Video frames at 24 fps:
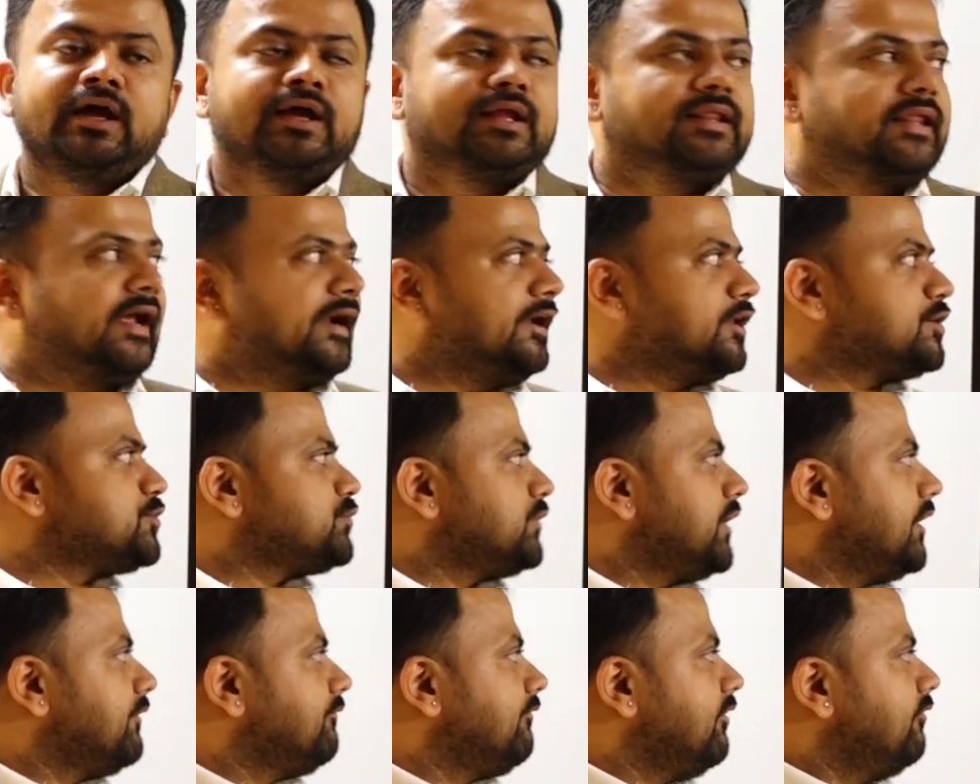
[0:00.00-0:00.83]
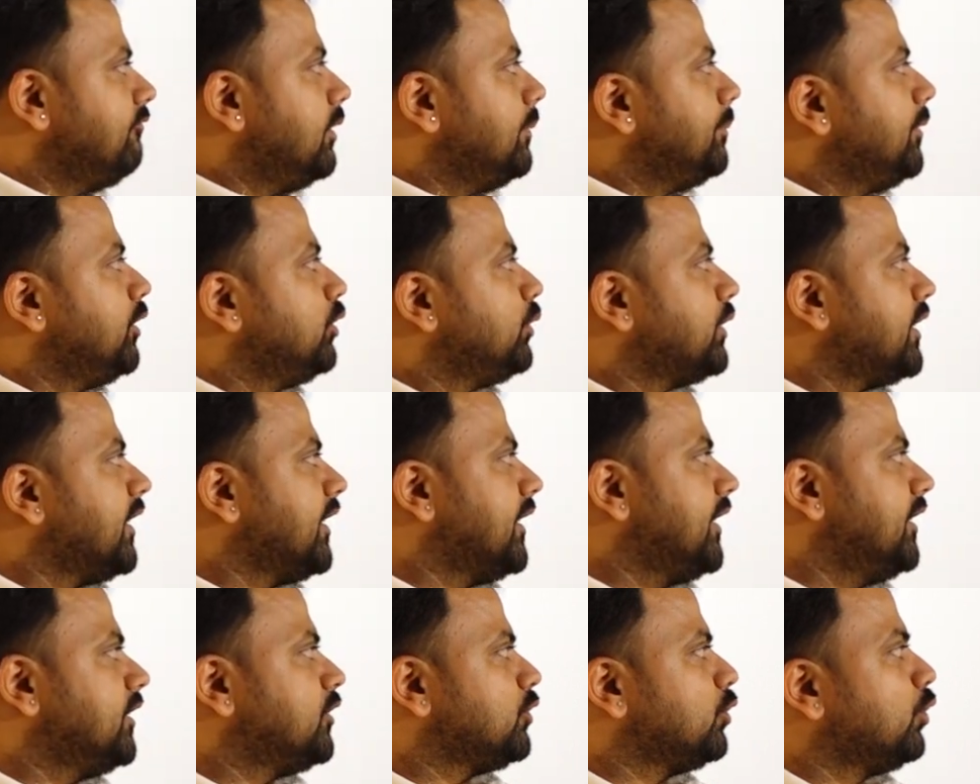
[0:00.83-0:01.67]
That is where we will be
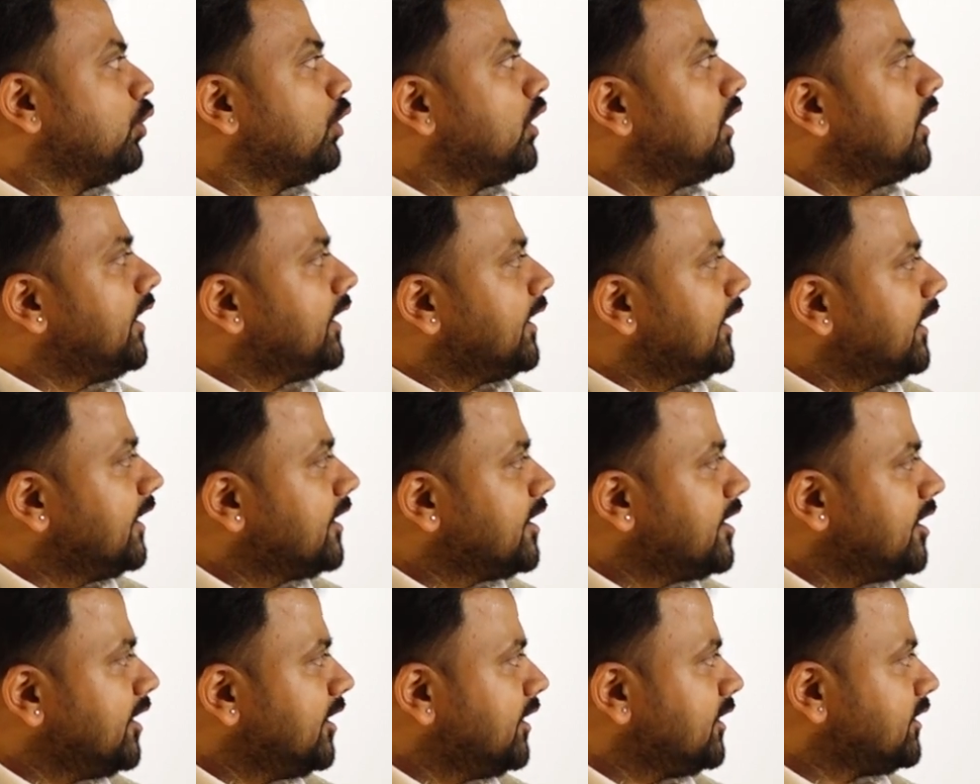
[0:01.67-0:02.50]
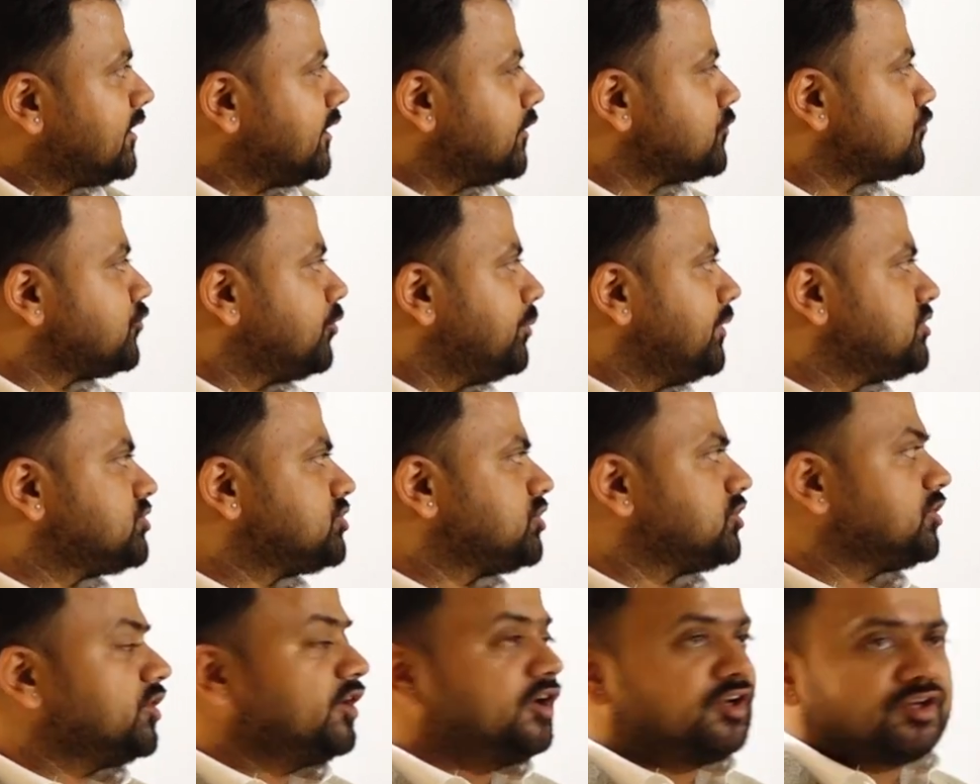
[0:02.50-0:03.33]
looking at rural and agrarian
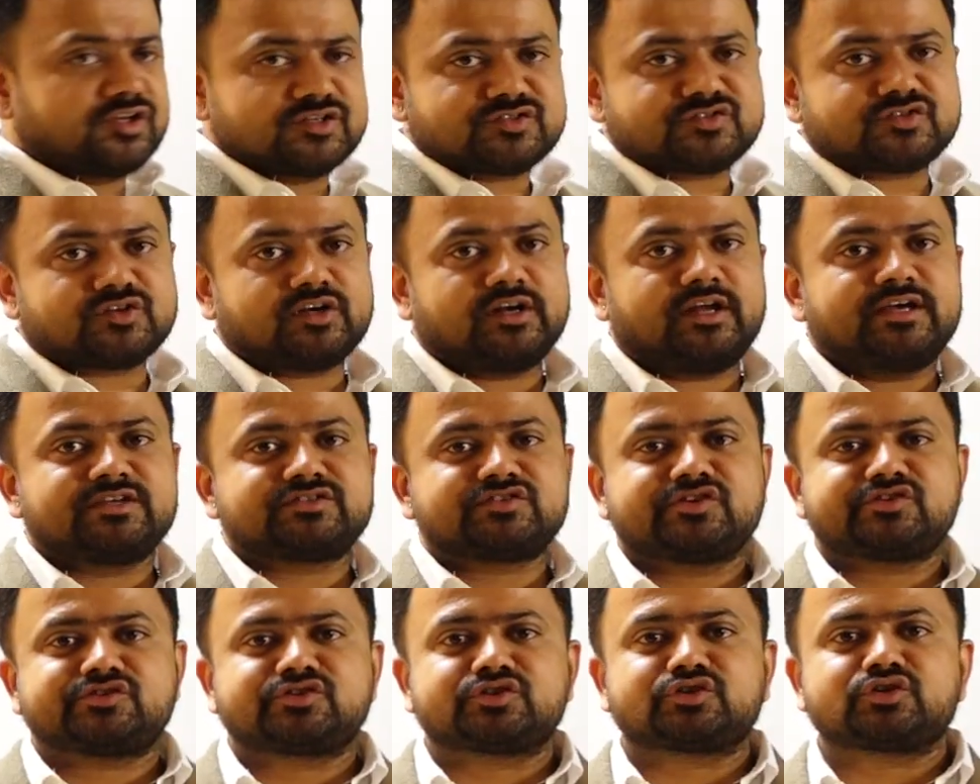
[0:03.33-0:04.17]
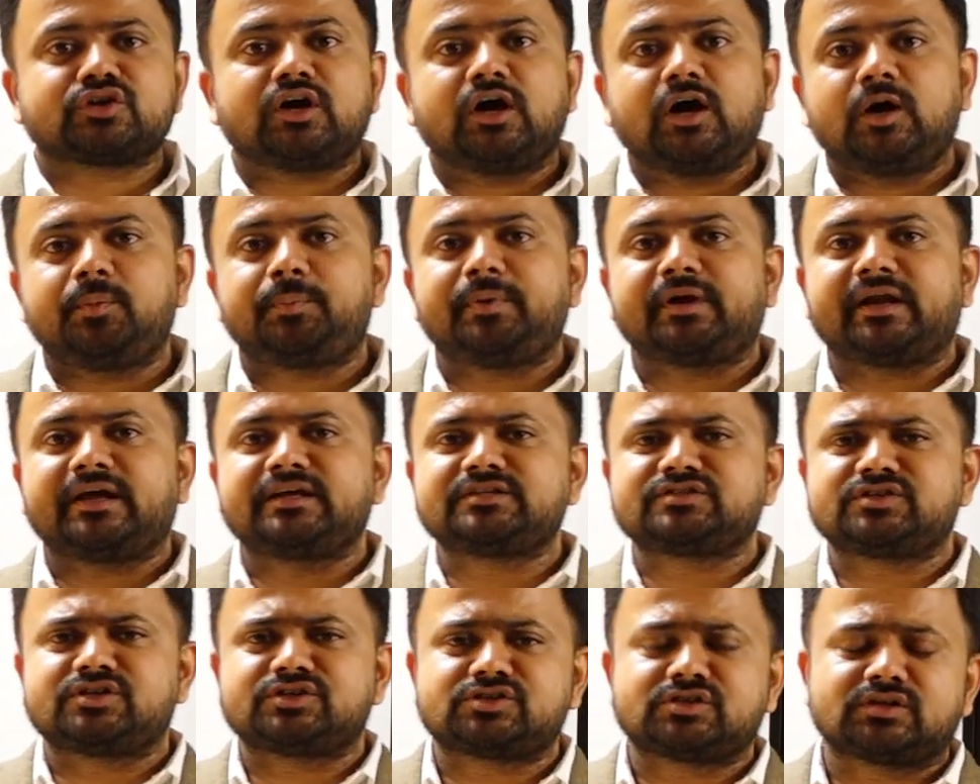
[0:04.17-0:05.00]
transformation, industrialization,
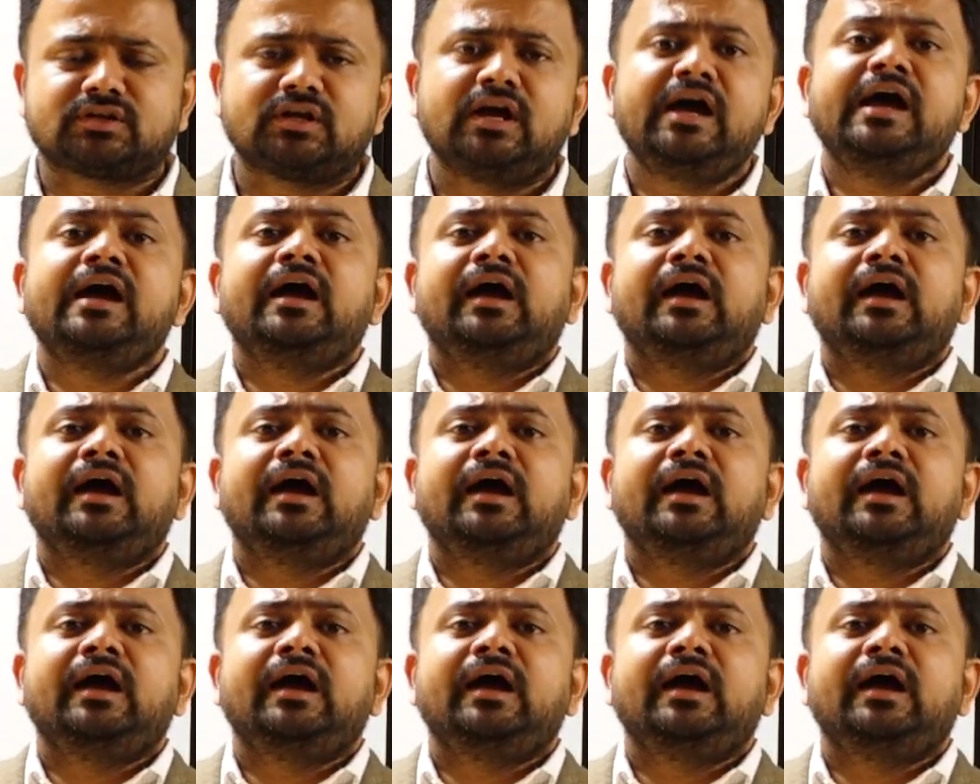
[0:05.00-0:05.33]
urbanization.